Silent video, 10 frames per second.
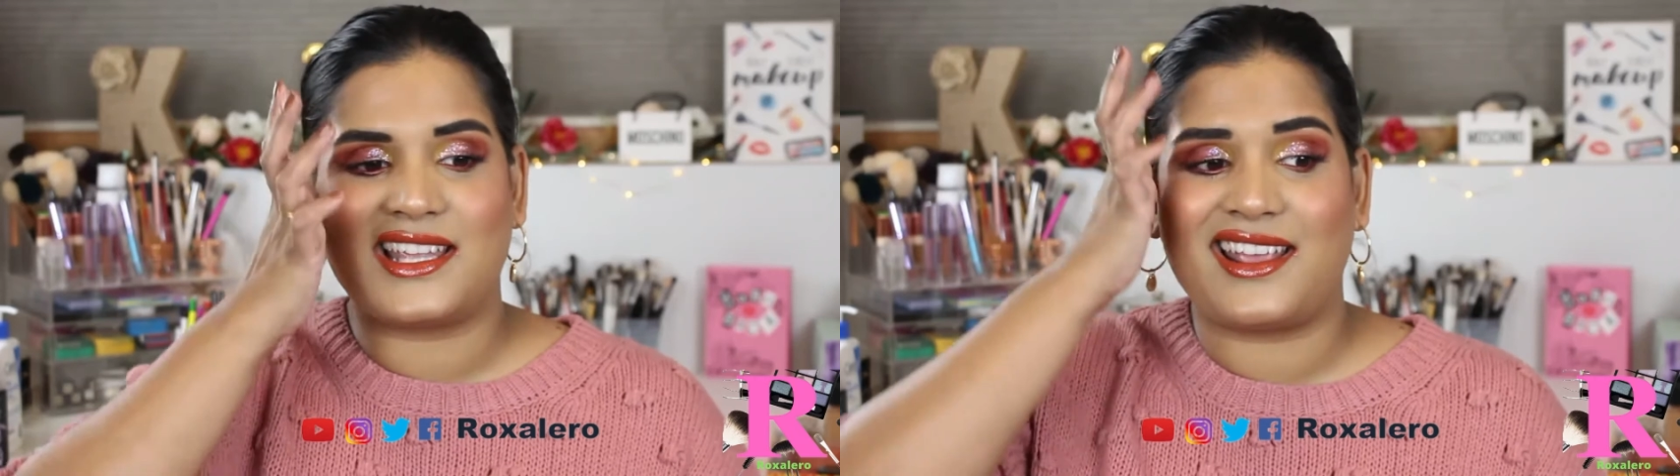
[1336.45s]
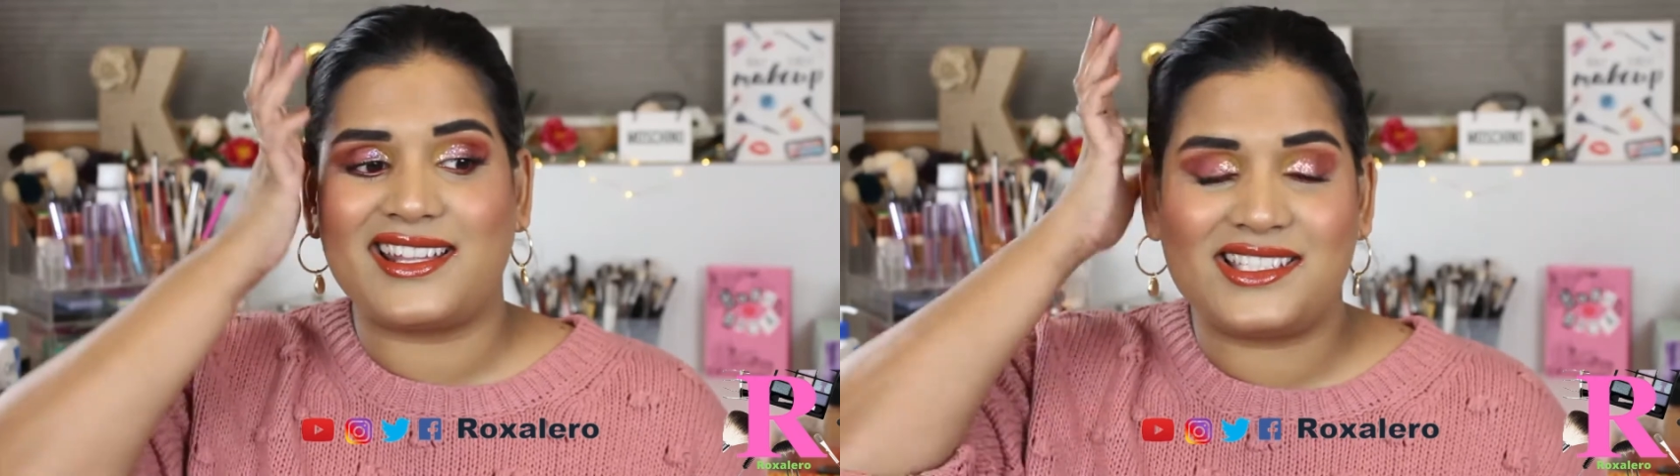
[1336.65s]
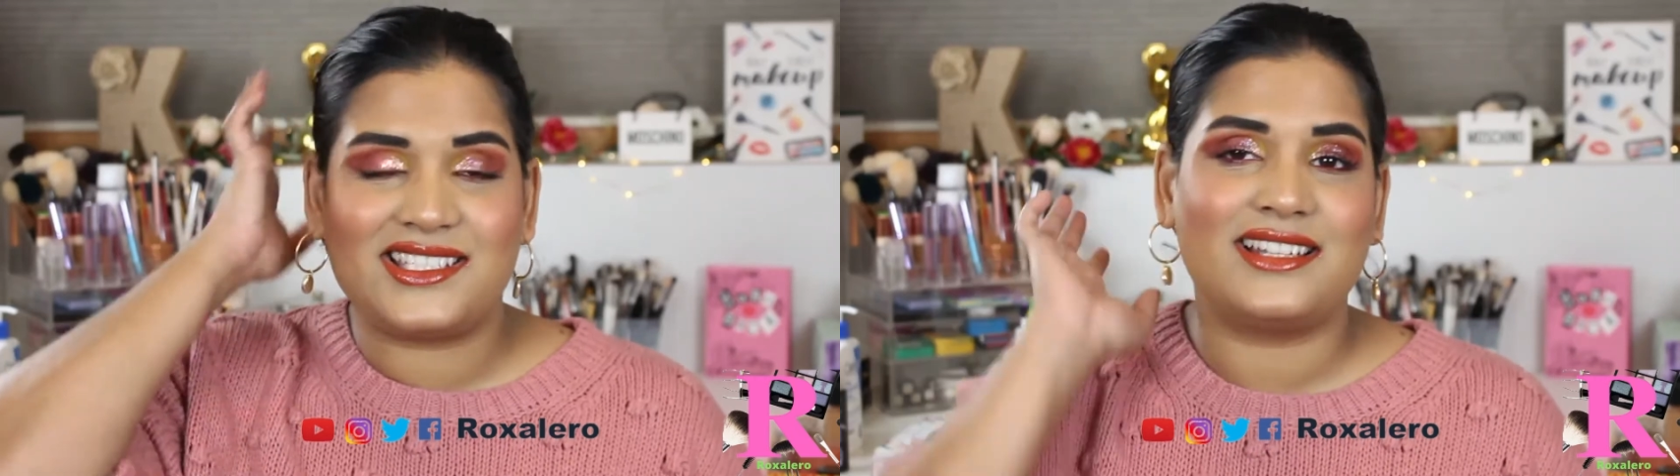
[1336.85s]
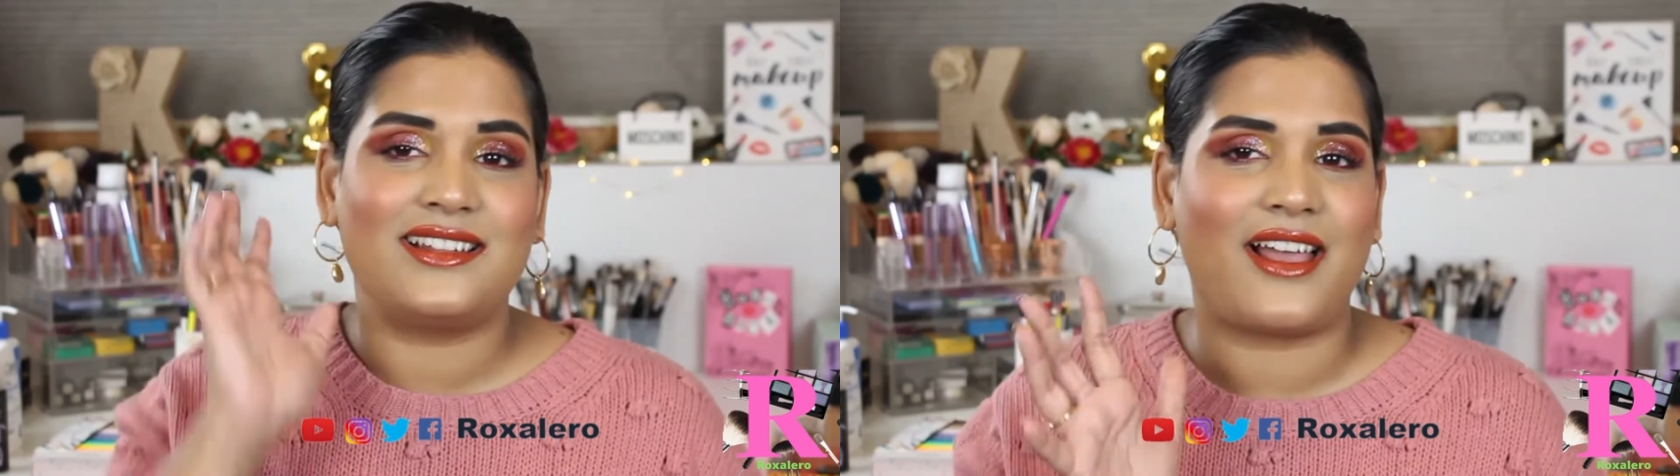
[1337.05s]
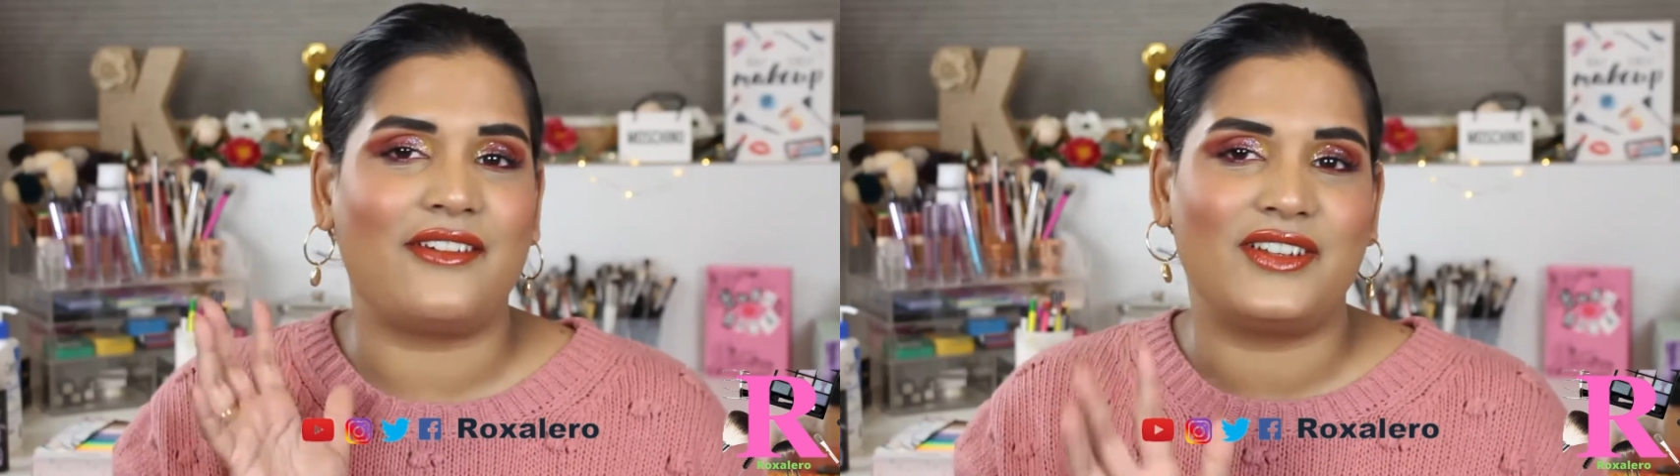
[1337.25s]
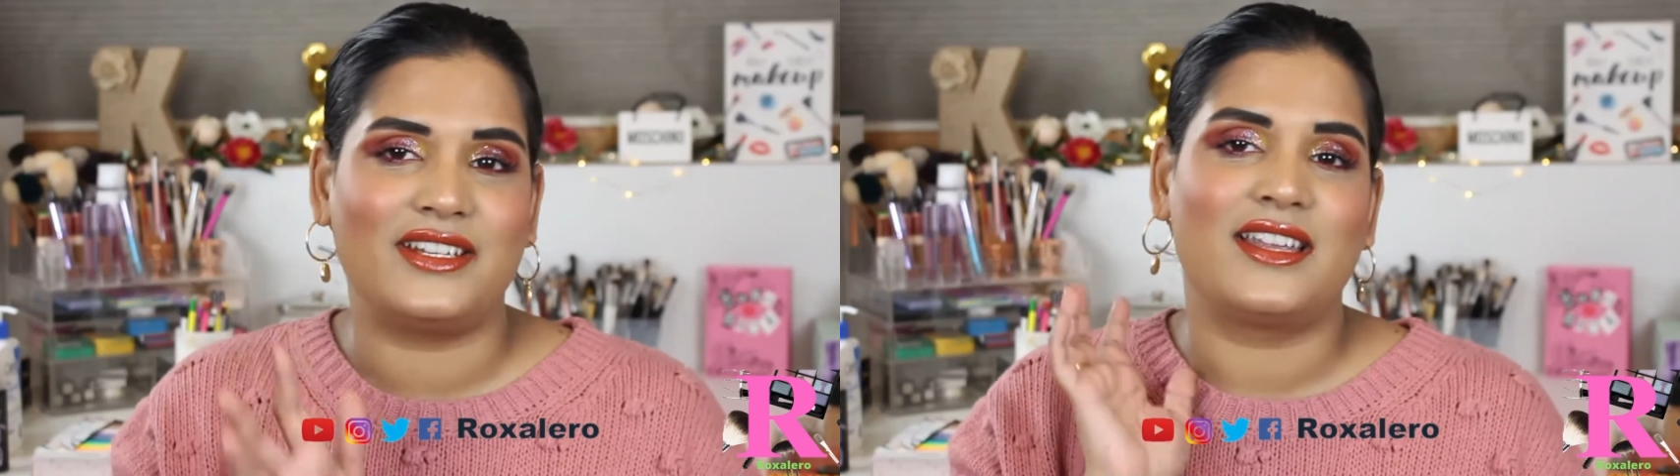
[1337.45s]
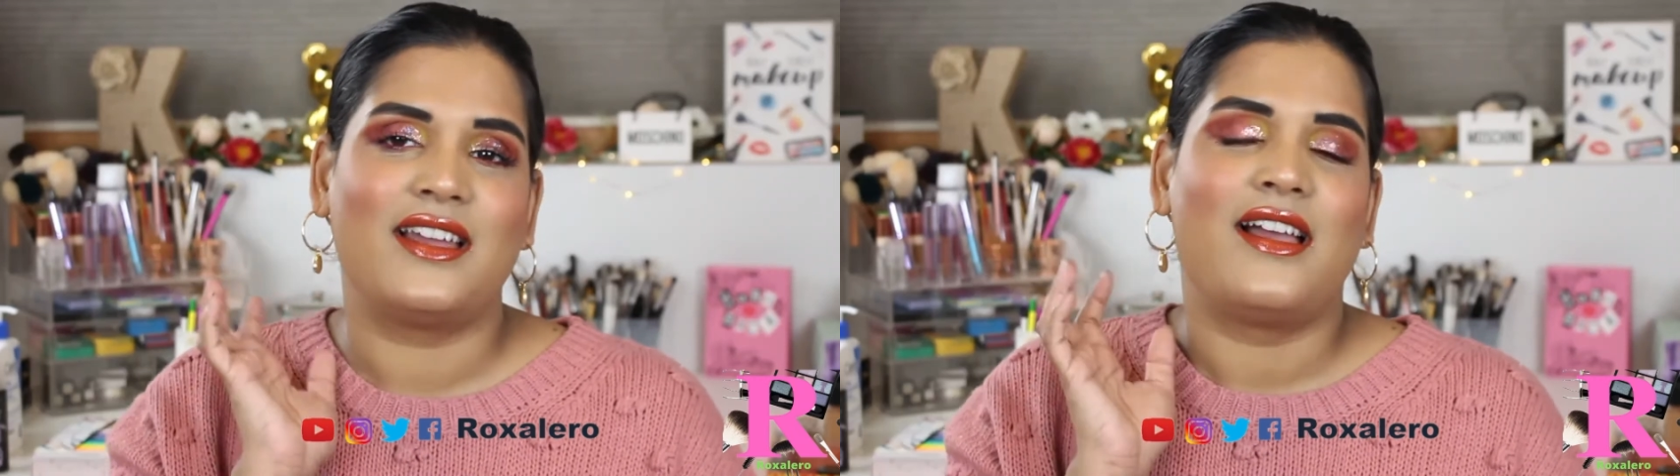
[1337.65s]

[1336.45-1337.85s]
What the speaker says: and I still haven't